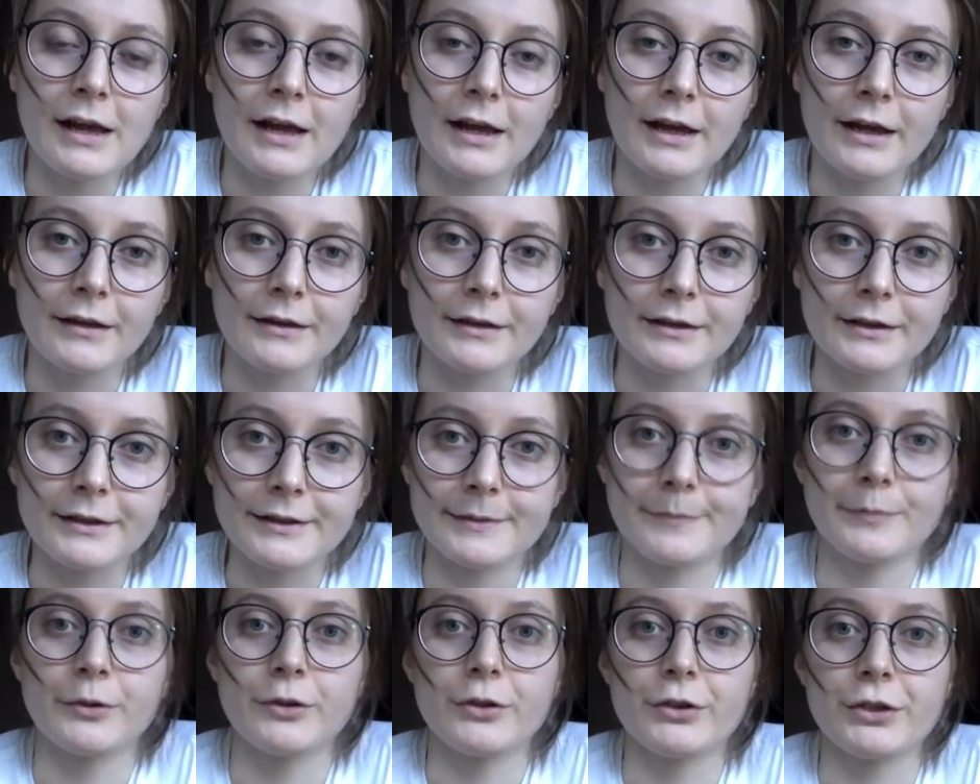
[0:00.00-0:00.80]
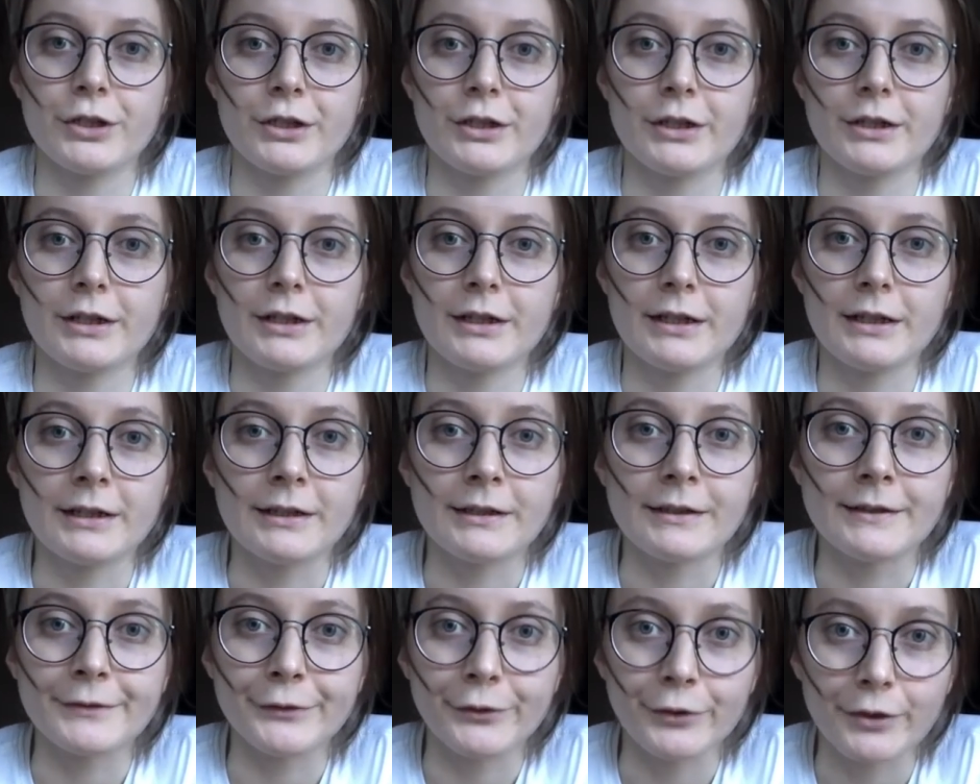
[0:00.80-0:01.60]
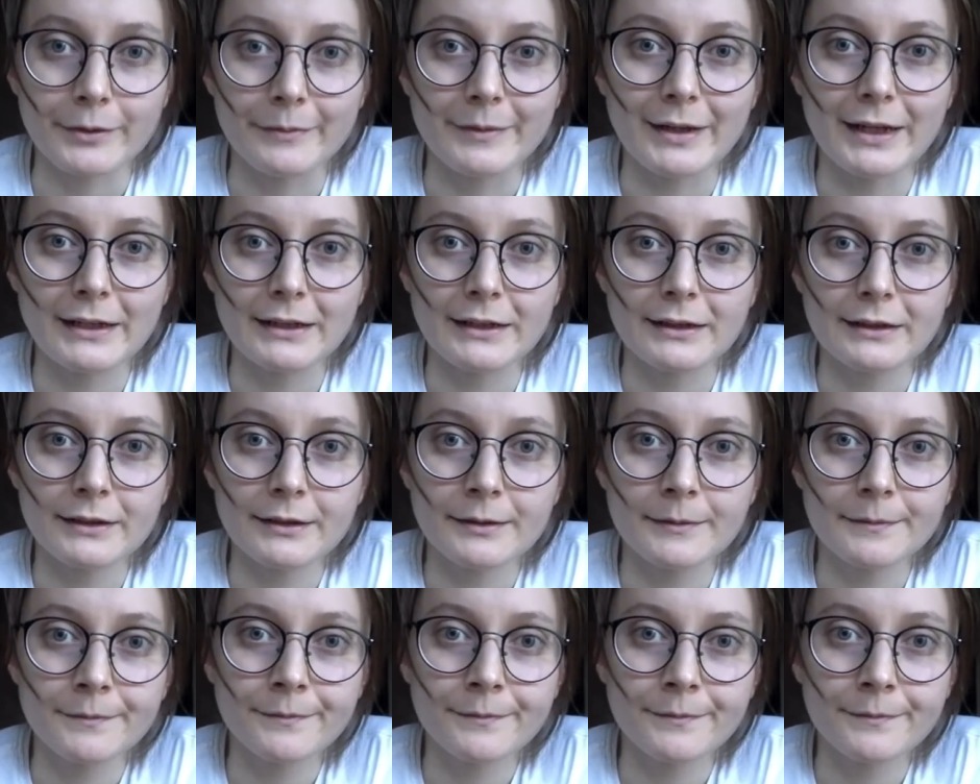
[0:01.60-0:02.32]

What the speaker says: and the exposure is automatic.